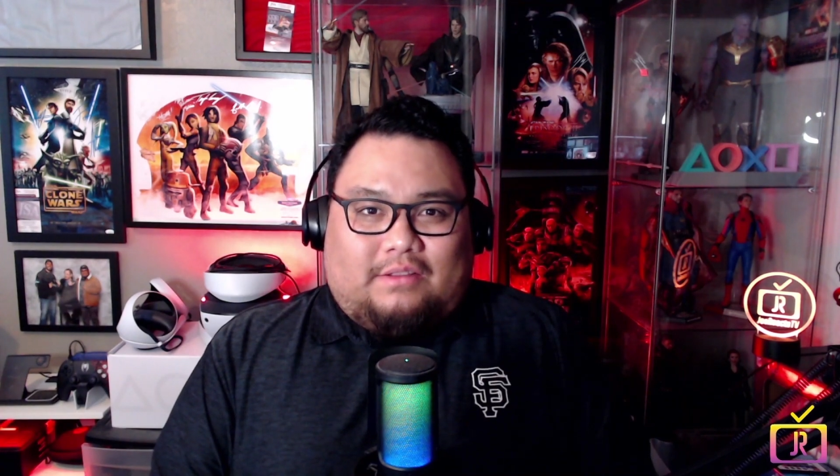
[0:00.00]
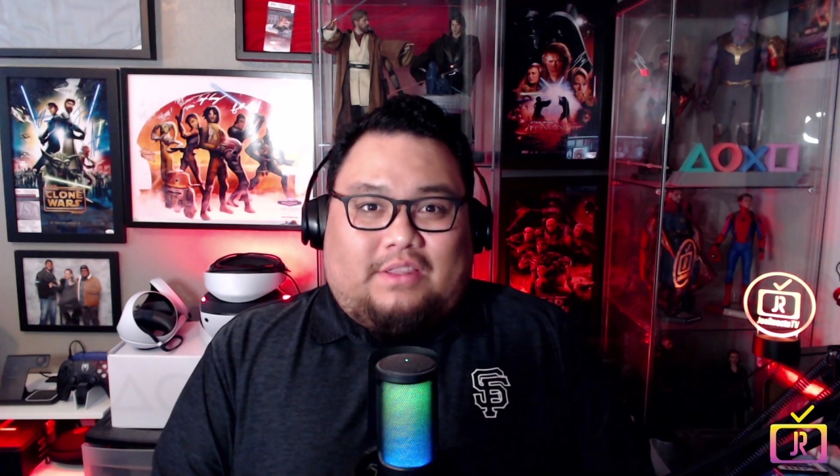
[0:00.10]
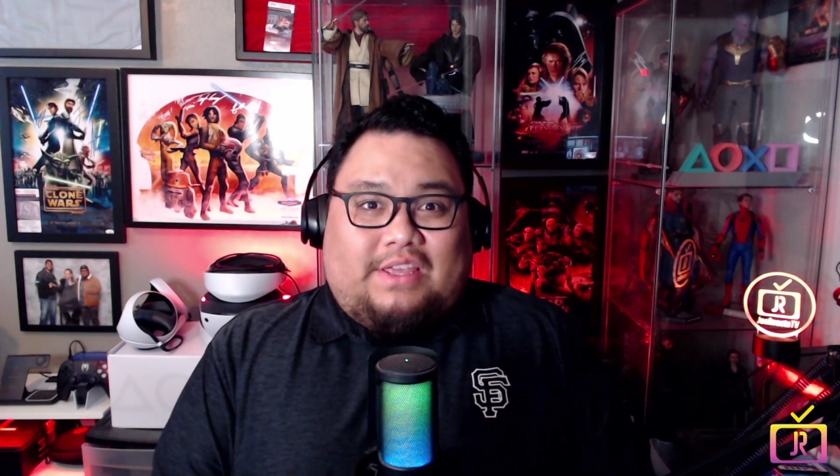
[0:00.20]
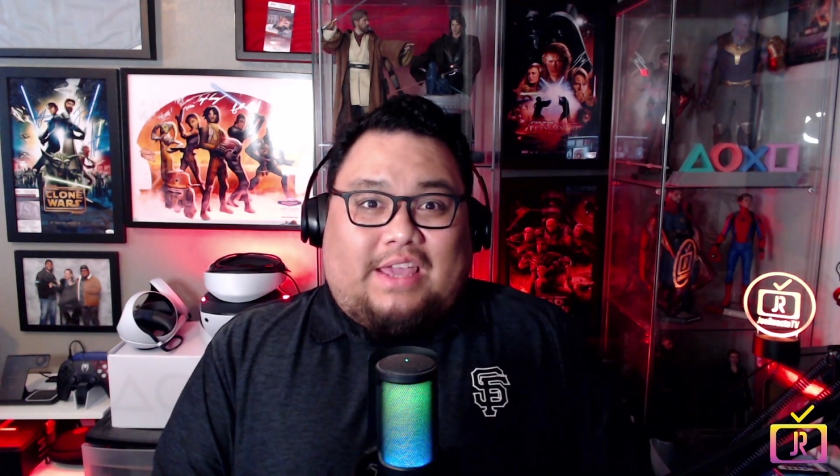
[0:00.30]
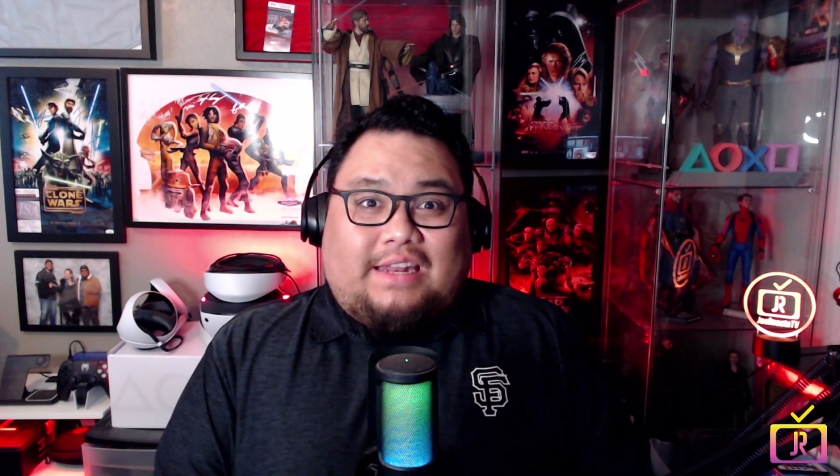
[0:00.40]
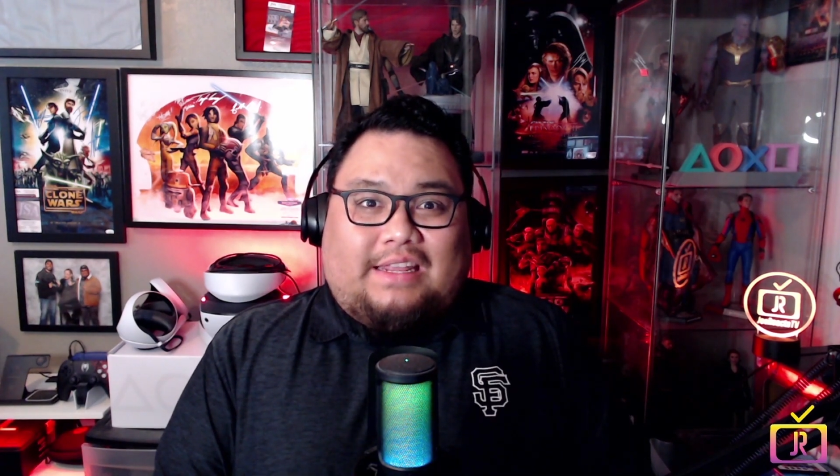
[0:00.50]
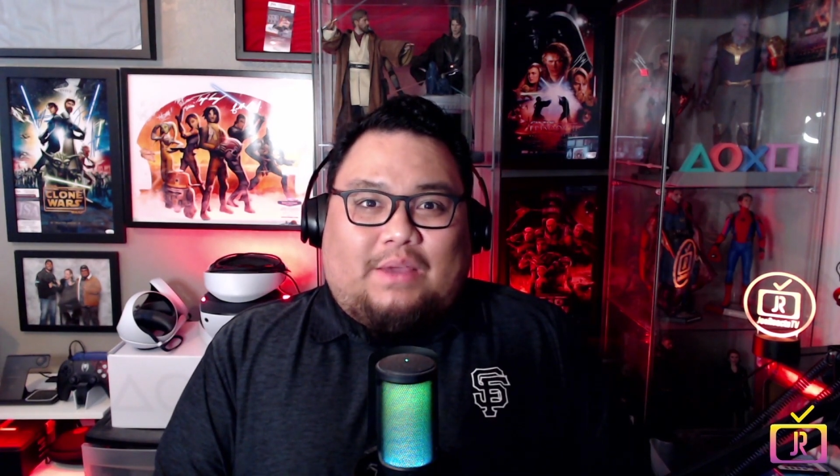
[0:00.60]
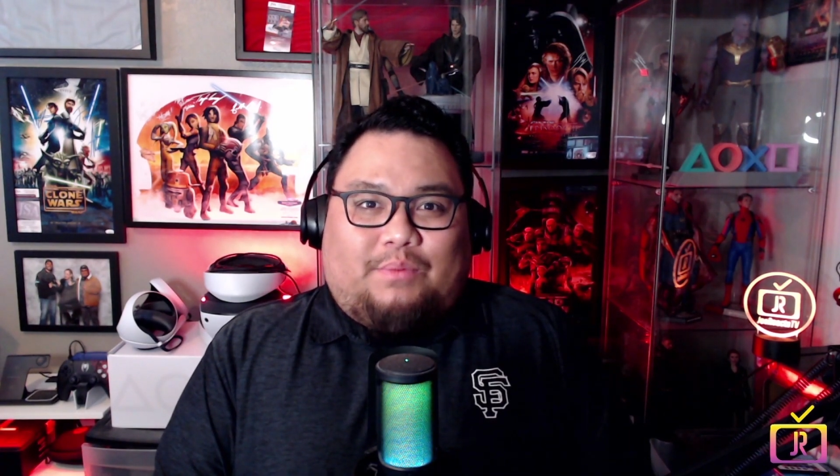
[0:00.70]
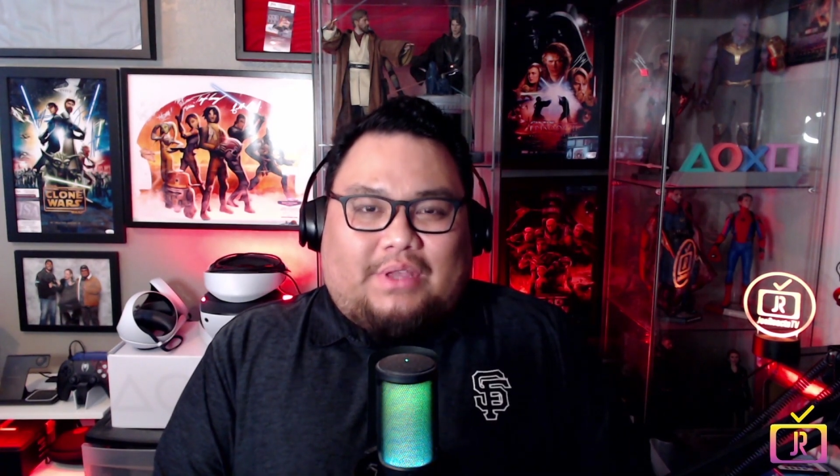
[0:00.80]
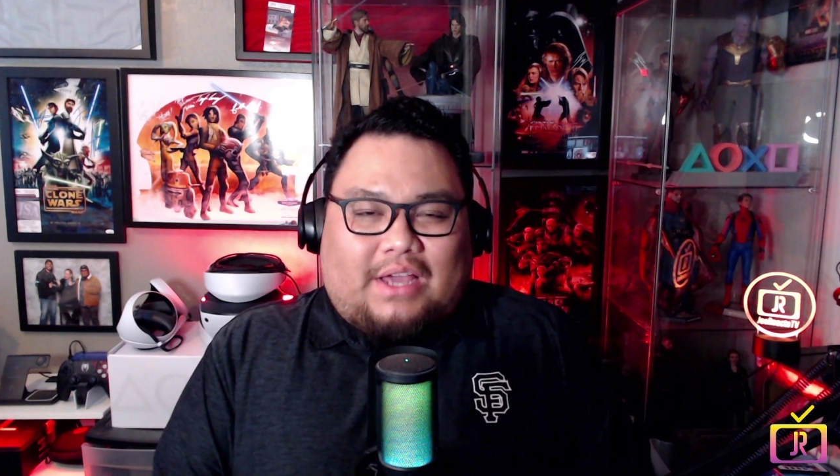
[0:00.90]
the ending that
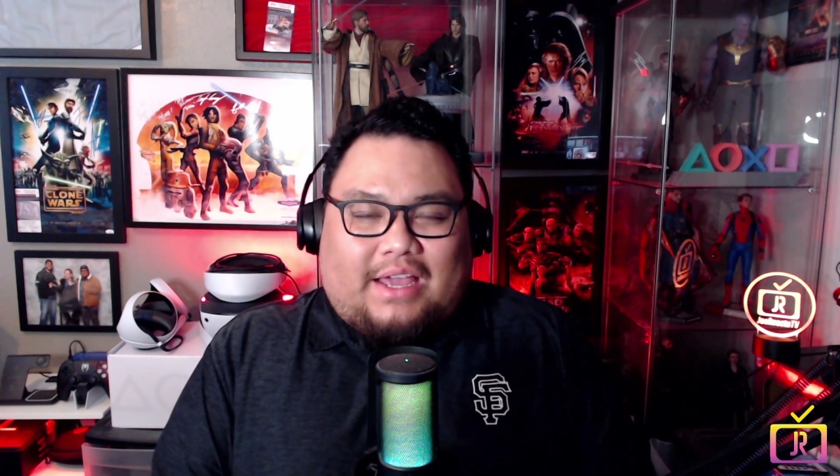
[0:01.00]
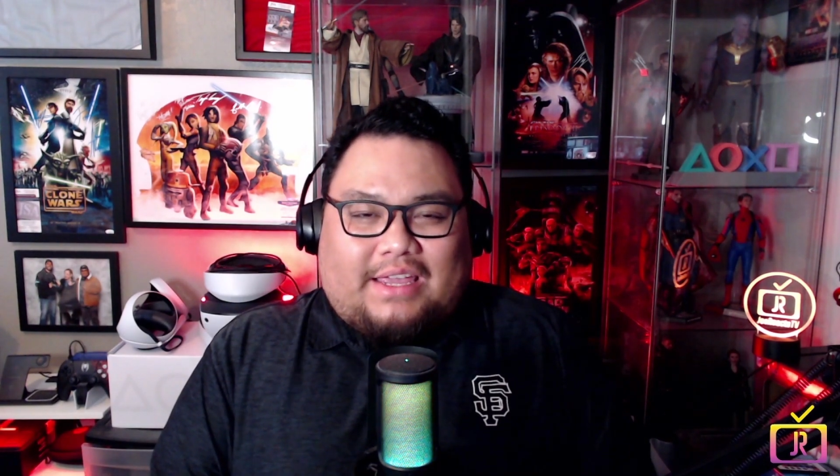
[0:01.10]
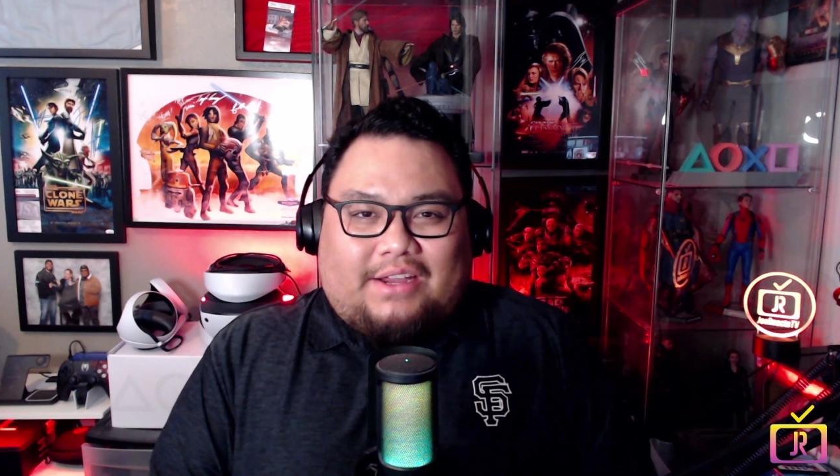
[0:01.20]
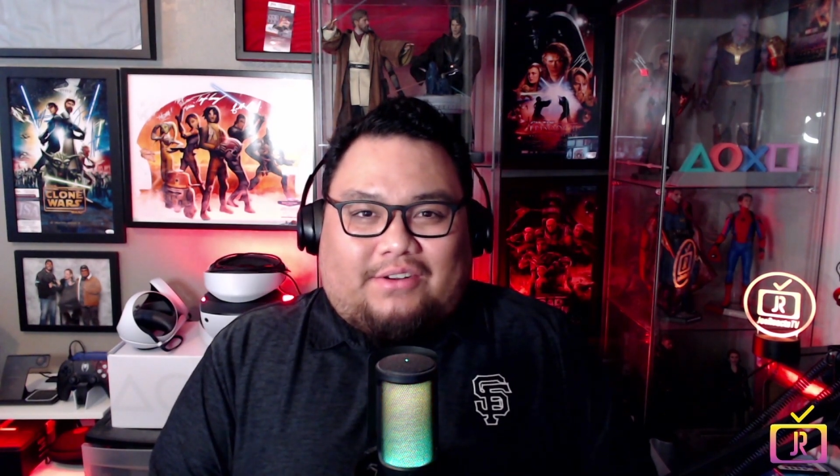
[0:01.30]
we got here.